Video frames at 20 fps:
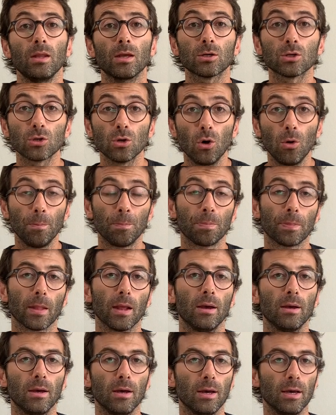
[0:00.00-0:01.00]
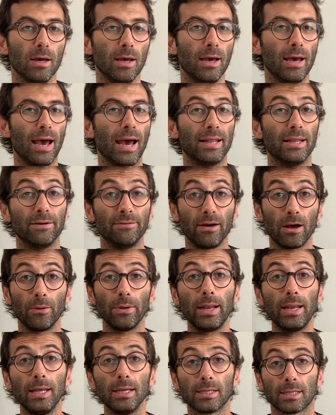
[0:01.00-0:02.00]
So at the
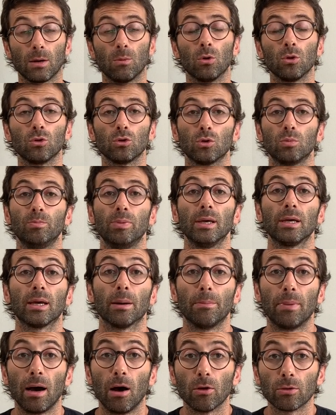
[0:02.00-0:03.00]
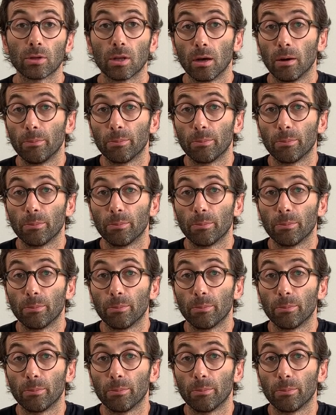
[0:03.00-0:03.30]
very least, I want to speak about uh,